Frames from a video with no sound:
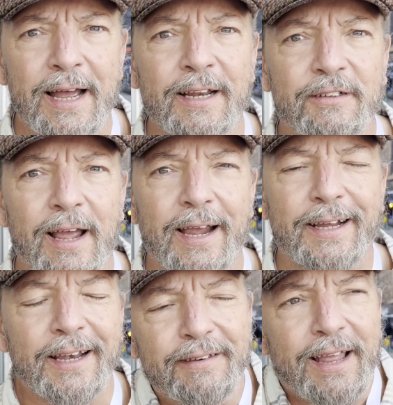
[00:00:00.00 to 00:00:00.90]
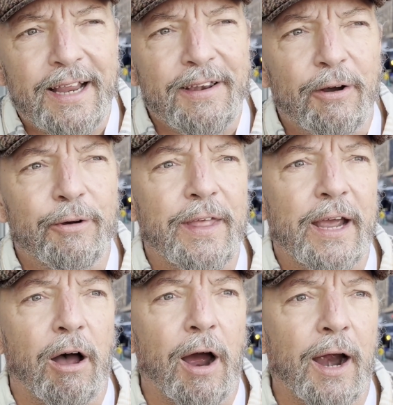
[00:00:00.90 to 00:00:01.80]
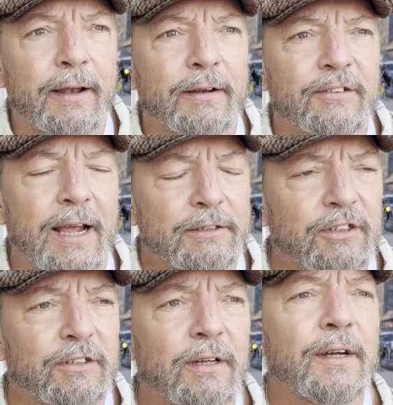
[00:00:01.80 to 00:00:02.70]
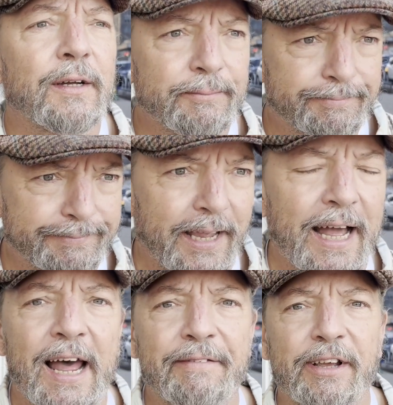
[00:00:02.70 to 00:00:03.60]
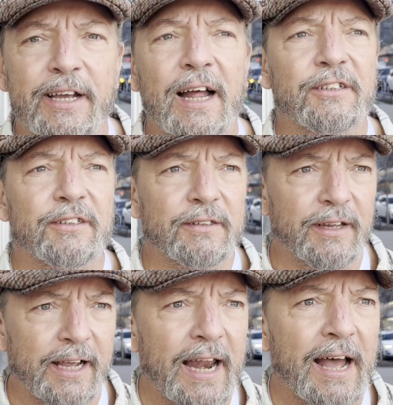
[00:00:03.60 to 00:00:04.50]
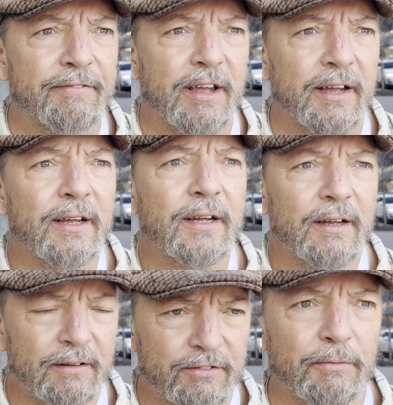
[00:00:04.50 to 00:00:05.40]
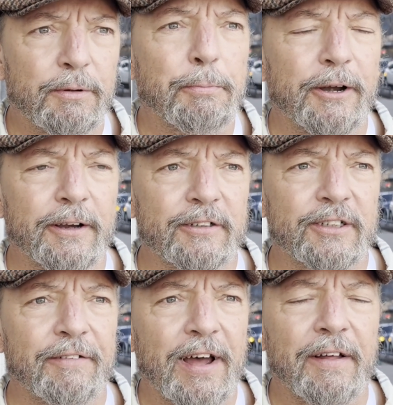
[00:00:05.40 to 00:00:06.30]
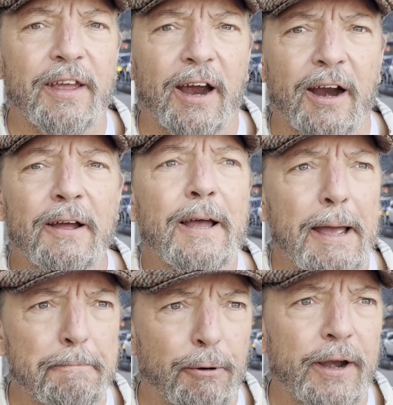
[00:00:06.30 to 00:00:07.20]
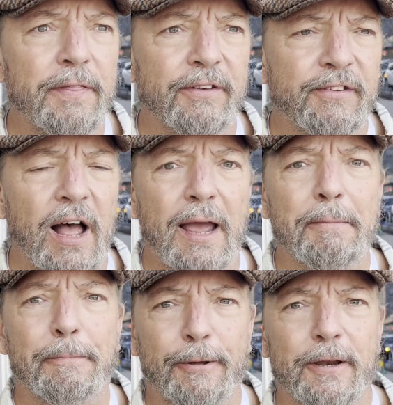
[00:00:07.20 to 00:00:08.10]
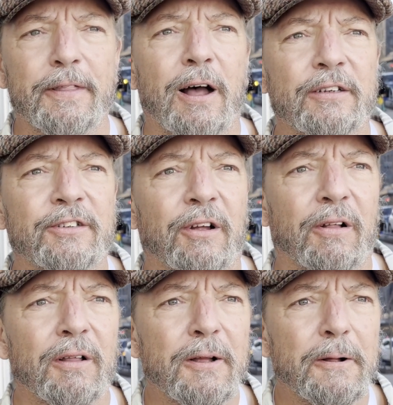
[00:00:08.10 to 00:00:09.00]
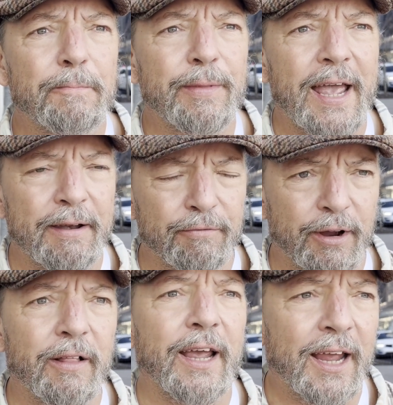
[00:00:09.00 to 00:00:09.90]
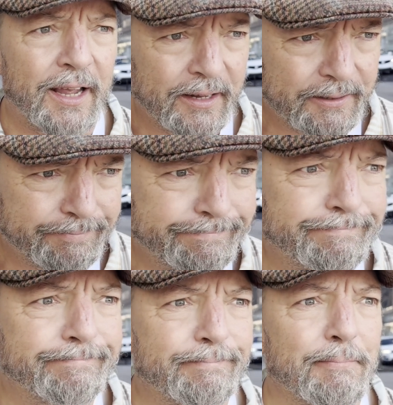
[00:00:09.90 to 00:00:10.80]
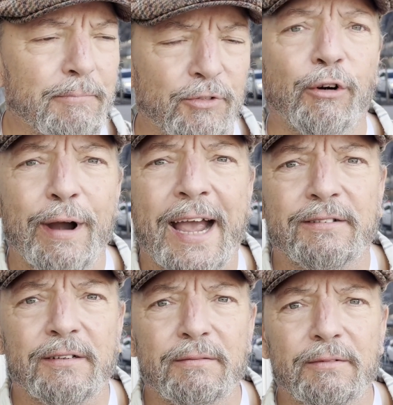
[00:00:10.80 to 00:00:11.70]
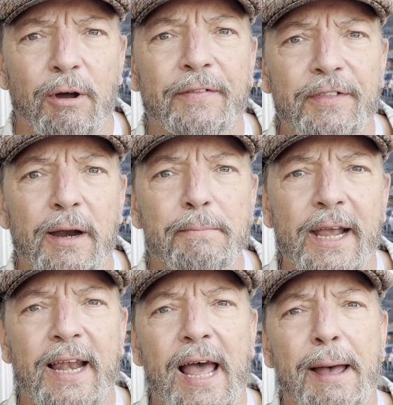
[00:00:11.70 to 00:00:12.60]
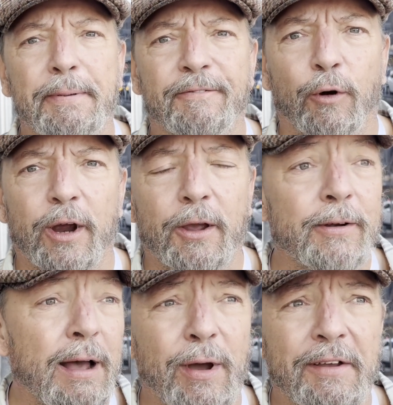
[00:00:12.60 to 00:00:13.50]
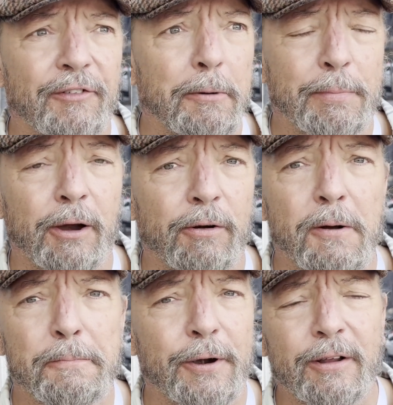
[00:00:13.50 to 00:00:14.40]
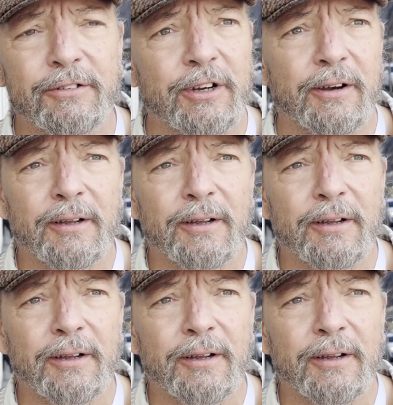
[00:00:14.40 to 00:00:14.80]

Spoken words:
And it's like, and they know who they are. And it's like, just, you got to have the guts. You got to have to put yourself out there and put in the time and put in the hustle and really direct. Go out there and make it happen for you and not wait for be your own producer.